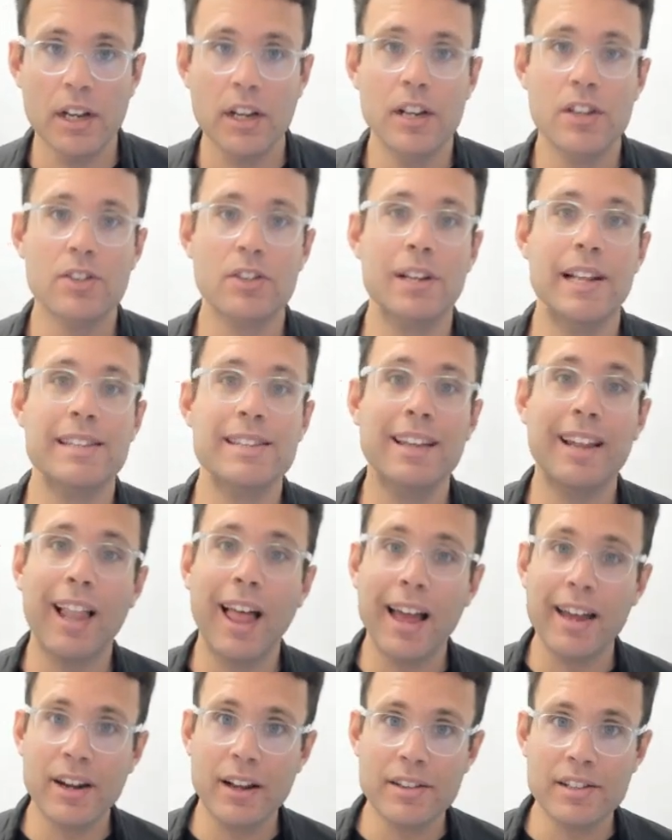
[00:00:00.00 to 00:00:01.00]
So let's
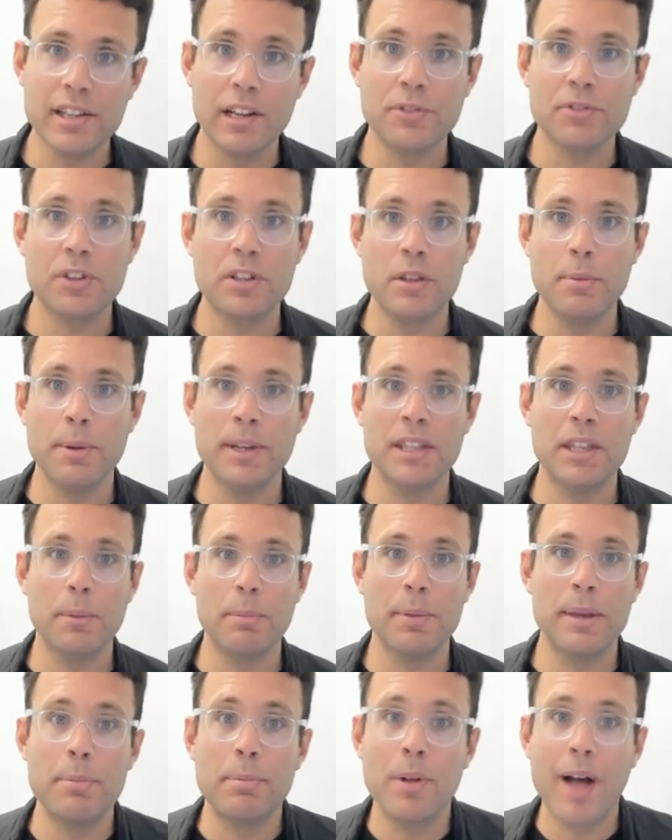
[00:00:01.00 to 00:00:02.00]
align ourselves to the bit that
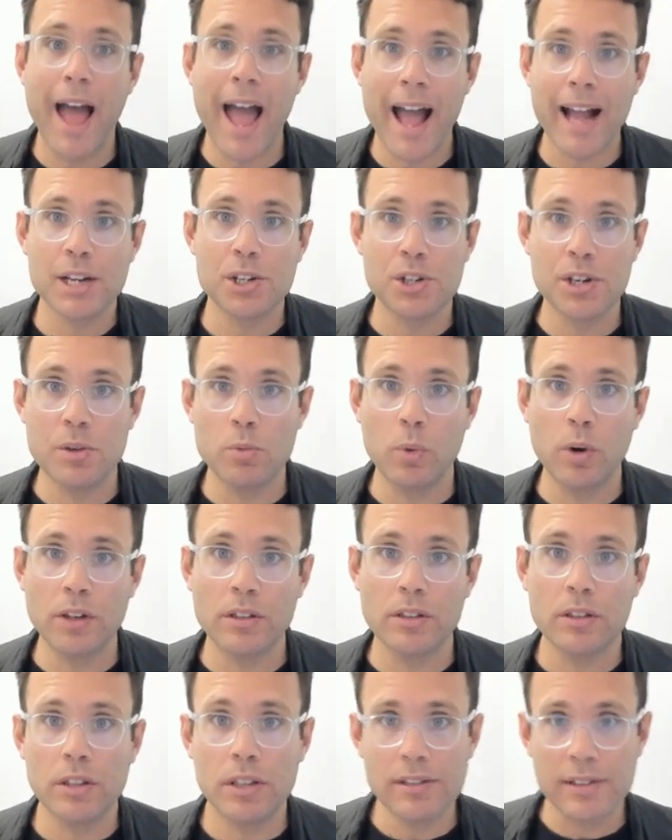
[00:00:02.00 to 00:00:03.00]
people actually
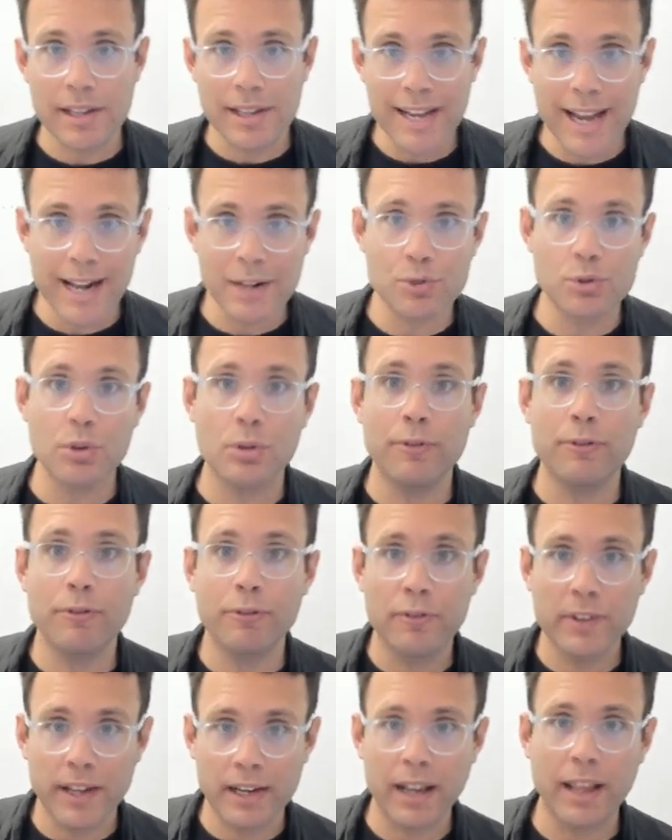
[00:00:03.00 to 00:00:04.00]
want, that's a natural
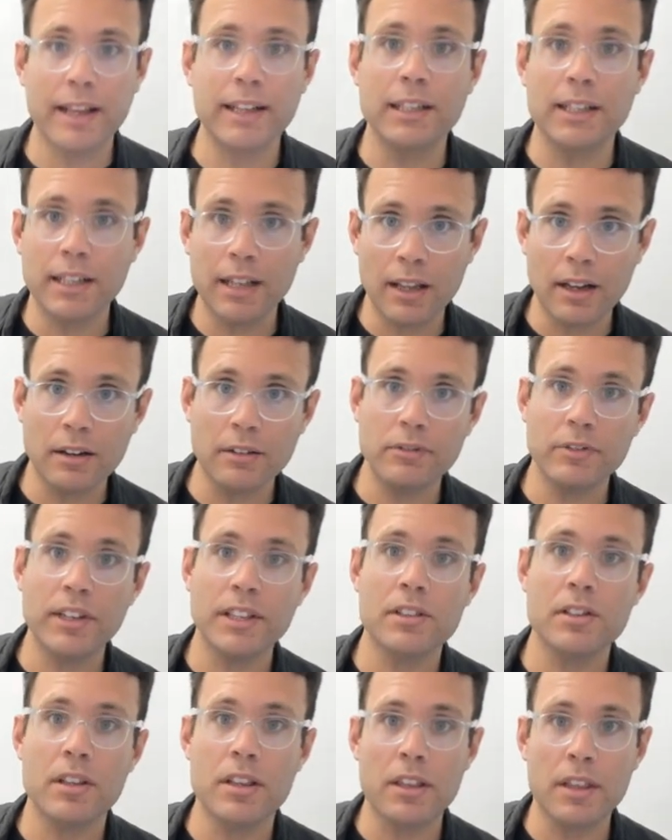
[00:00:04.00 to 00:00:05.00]
fit like a glove
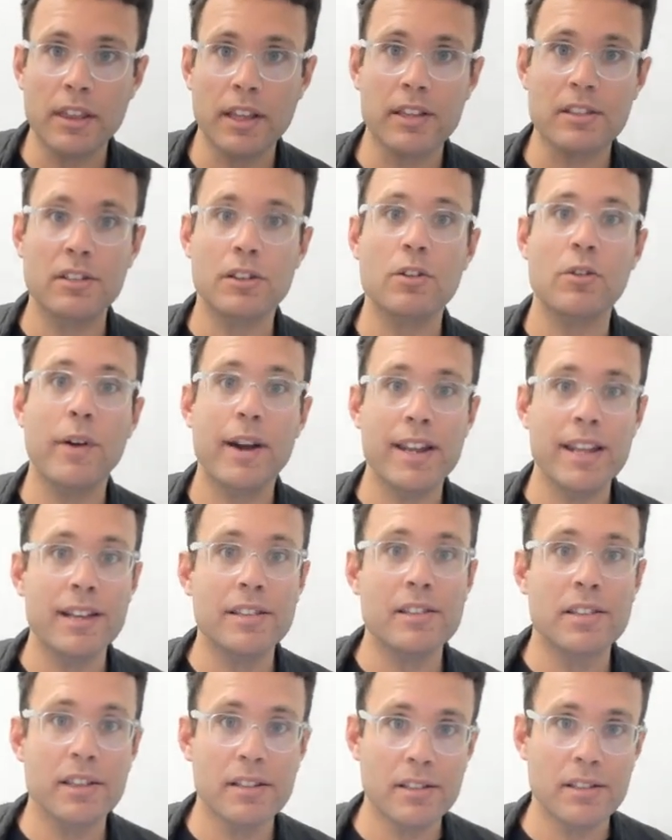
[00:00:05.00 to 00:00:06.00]
into the things that already
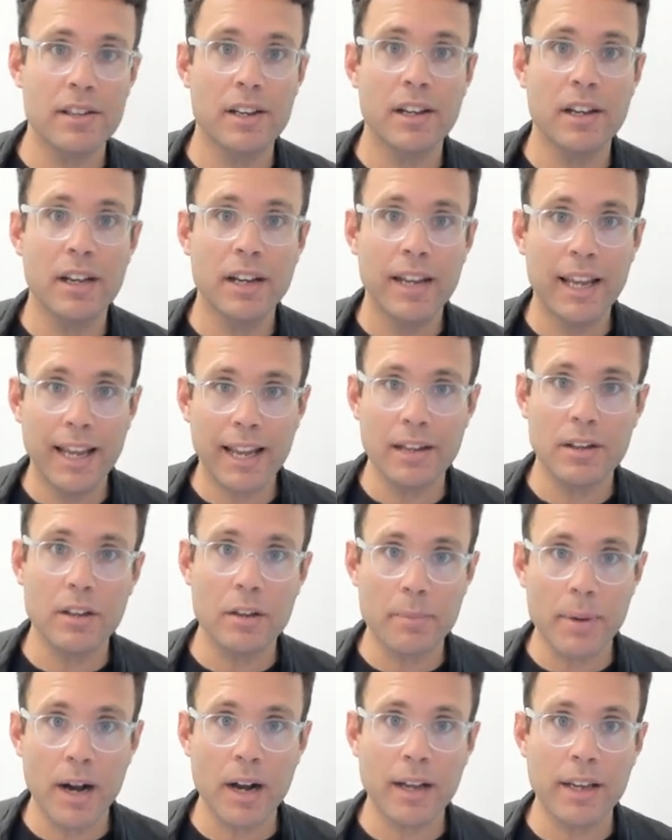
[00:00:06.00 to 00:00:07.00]
exist in the
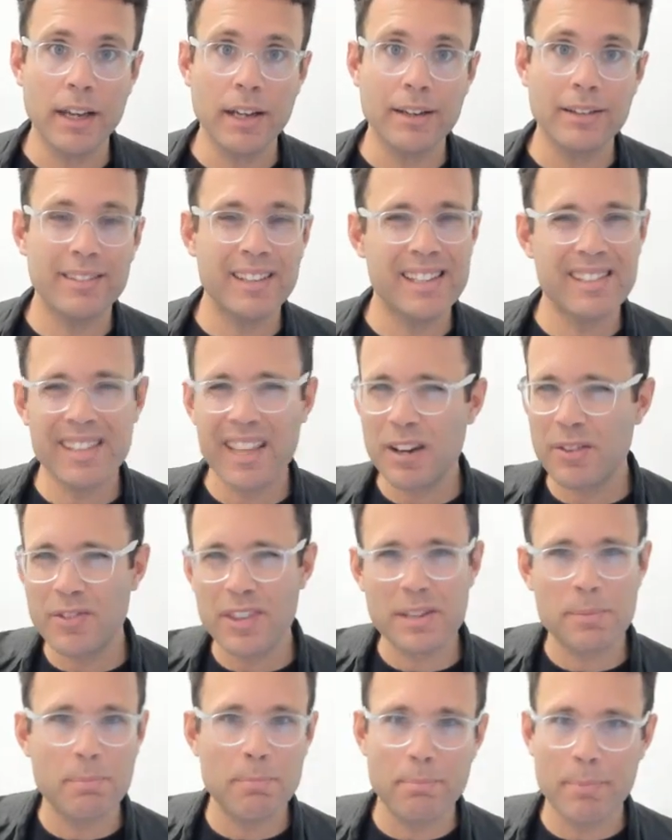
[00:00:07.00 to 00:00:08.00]
market. Instead of
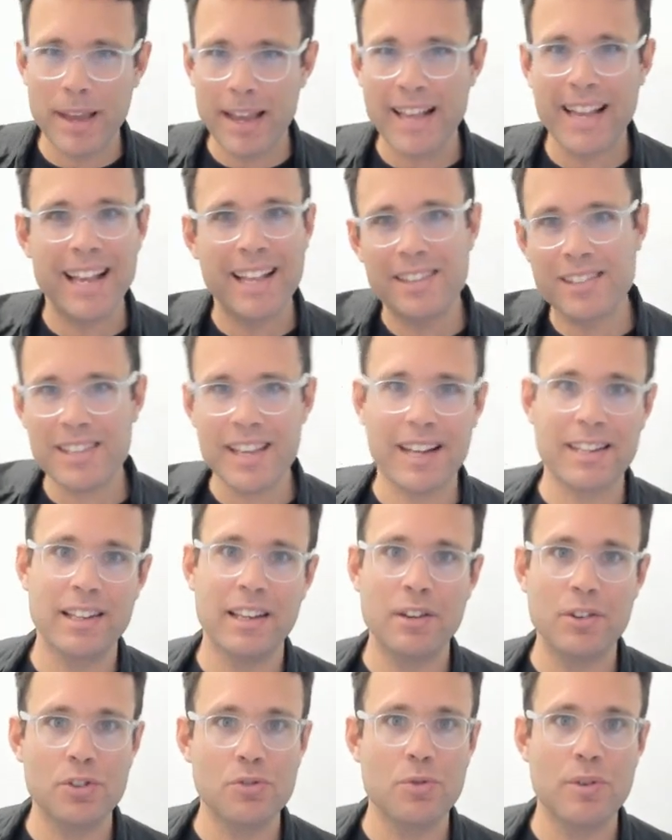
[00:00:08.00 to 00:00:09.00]
this big insect
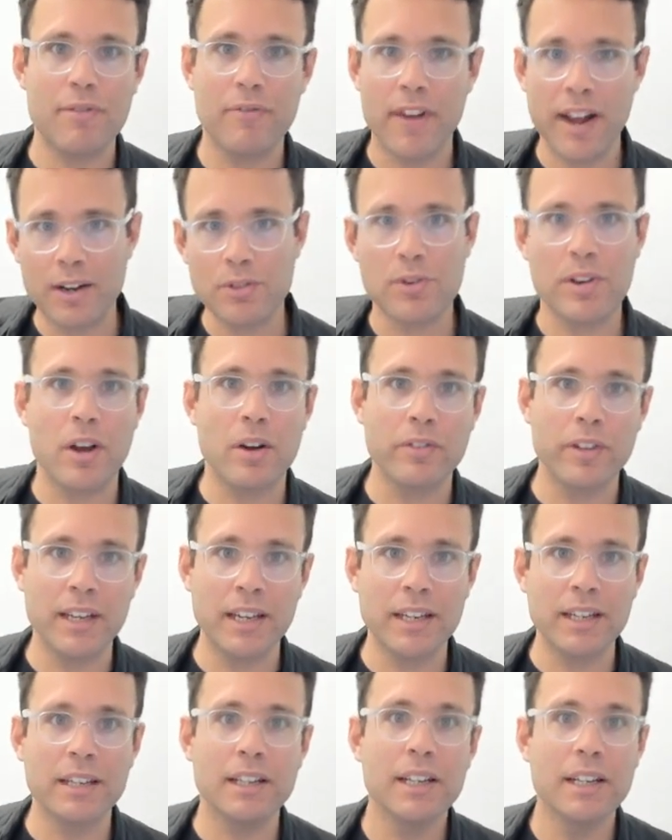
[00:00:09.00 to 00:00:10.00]
industry factory over
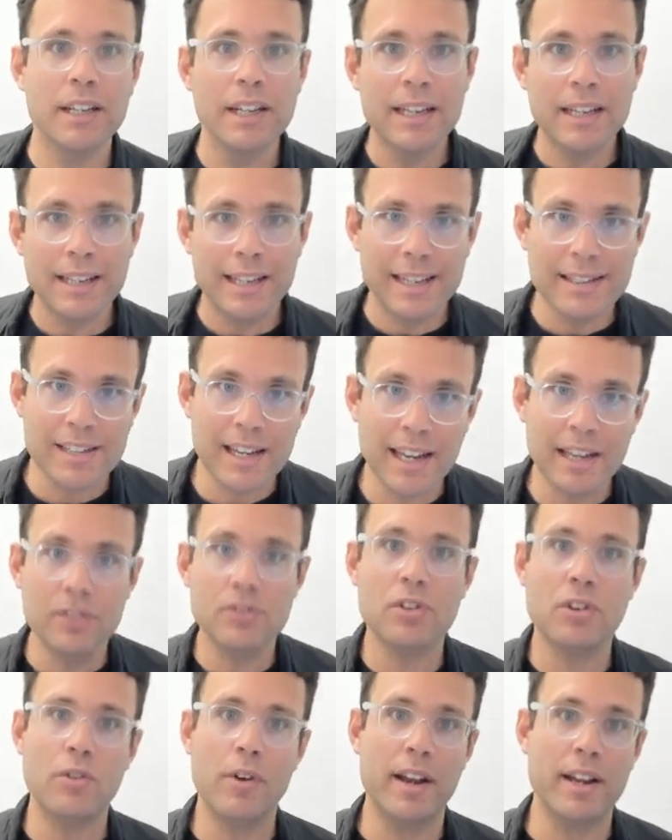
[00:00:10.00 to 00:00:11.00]
here, let's
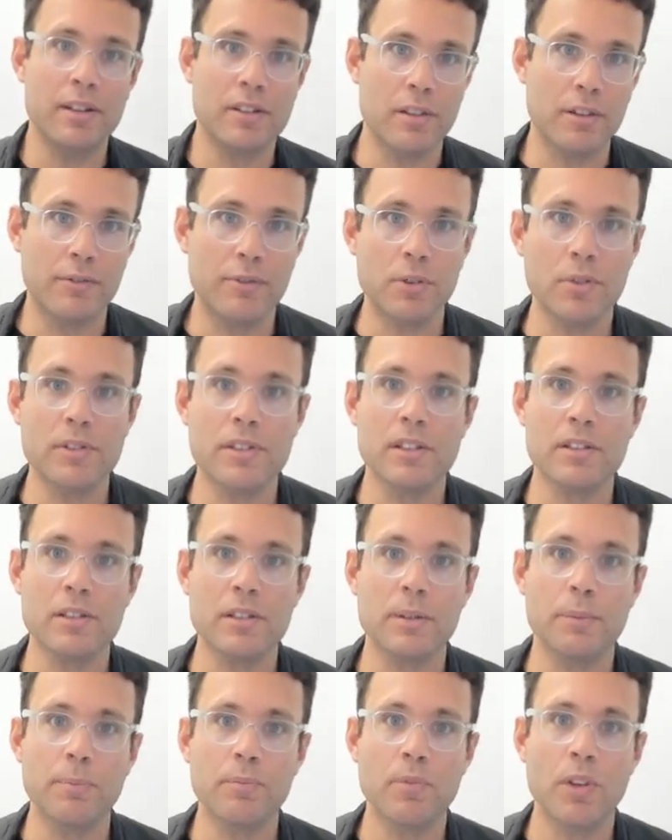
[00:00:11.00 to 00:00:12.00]
integrate into the food
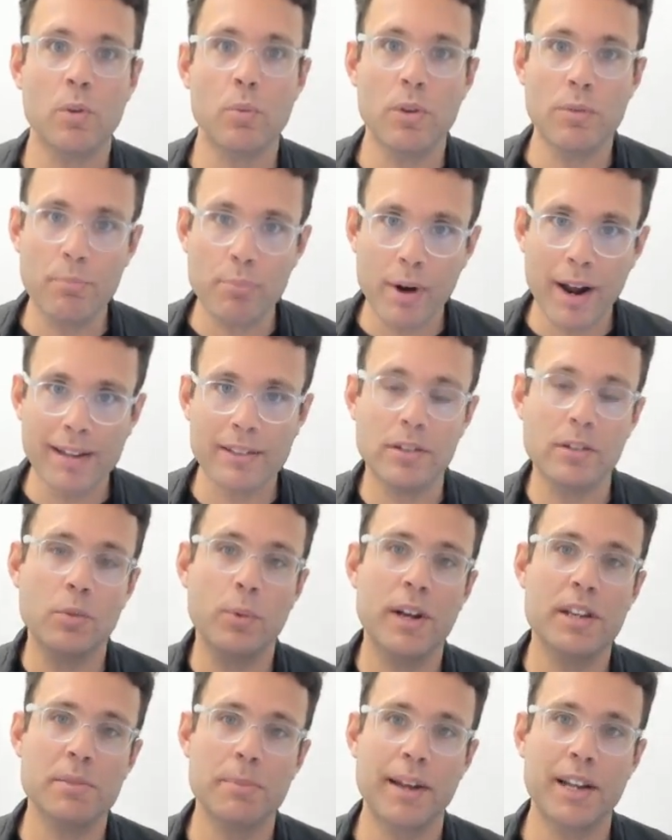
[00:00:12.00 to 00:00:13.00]
system with practical
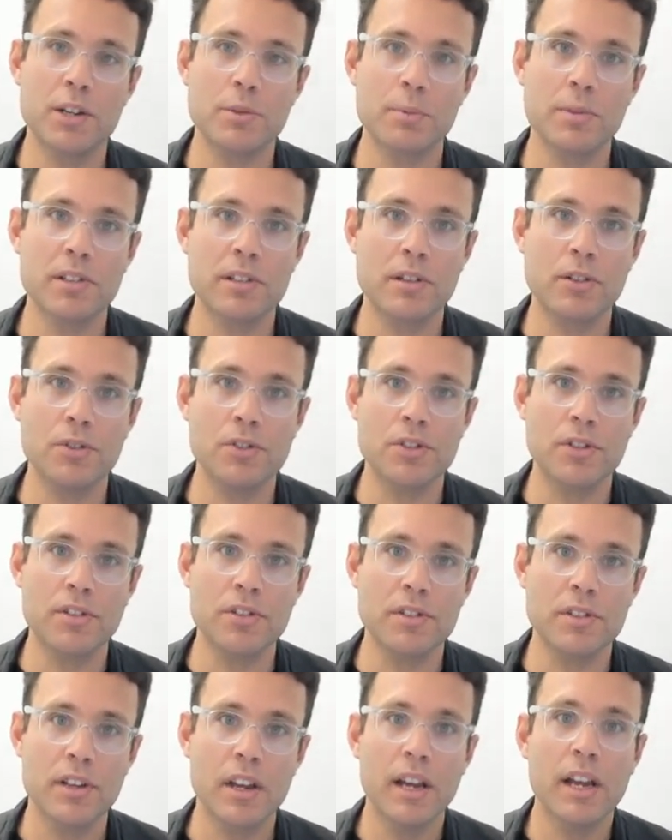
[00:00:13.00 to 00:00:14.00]
waste management
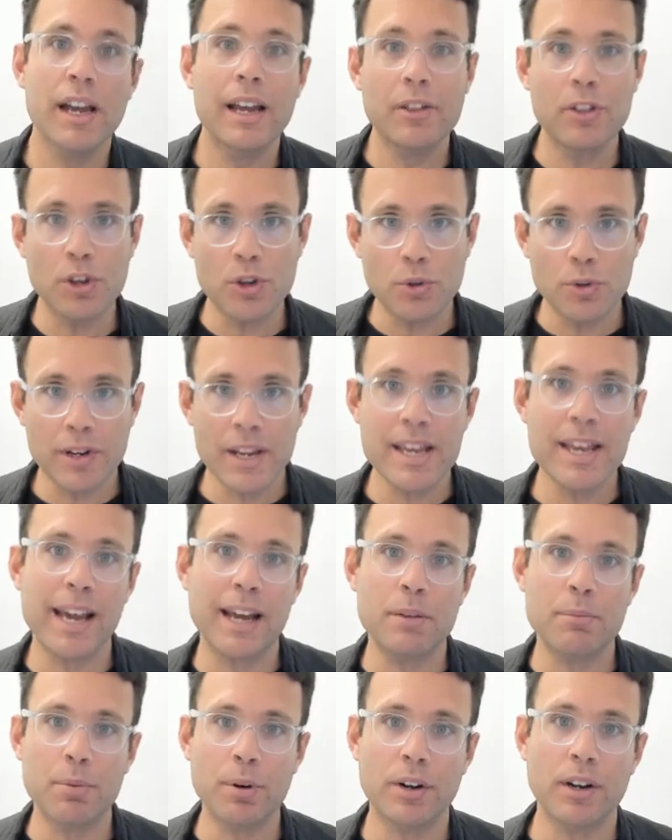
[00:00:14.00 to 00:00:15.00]
solutions, the unique
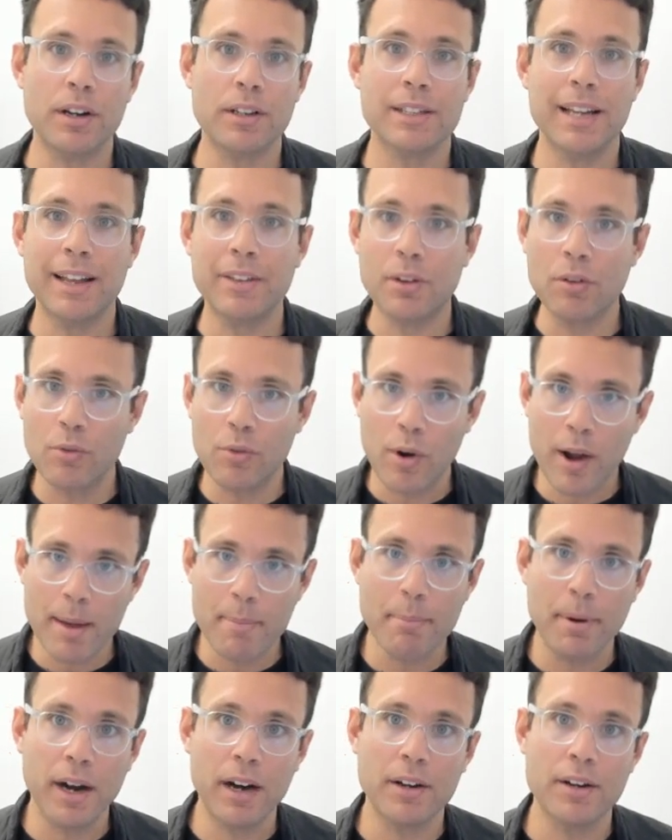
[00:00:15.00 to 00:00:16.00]
end product, and the right
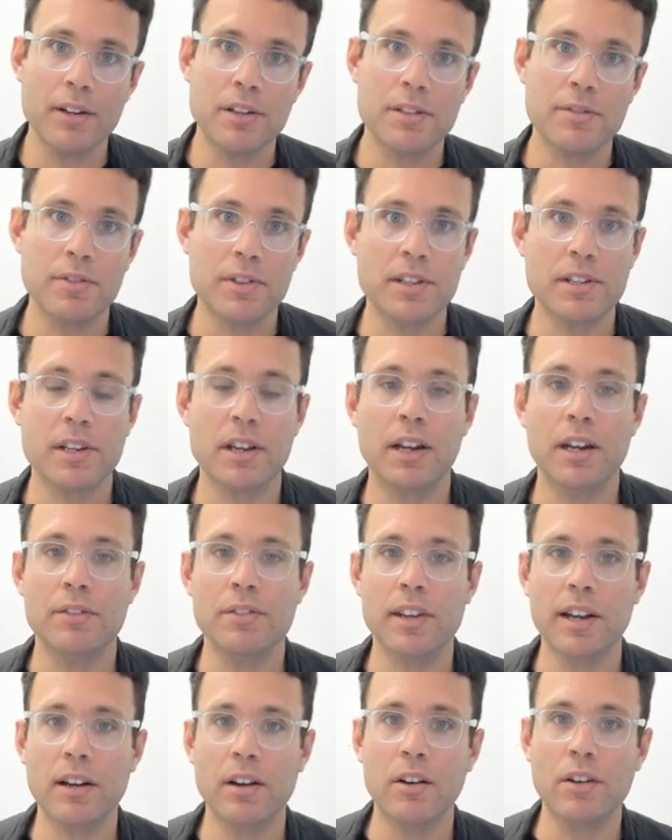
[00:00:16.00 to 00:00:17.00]
partners for this kind of
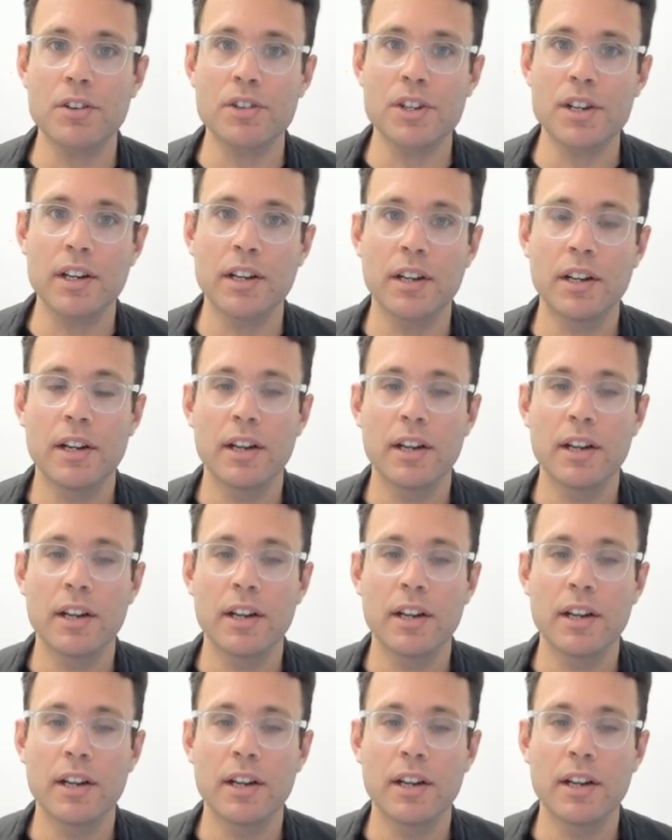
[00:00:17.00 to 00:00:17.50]
technology.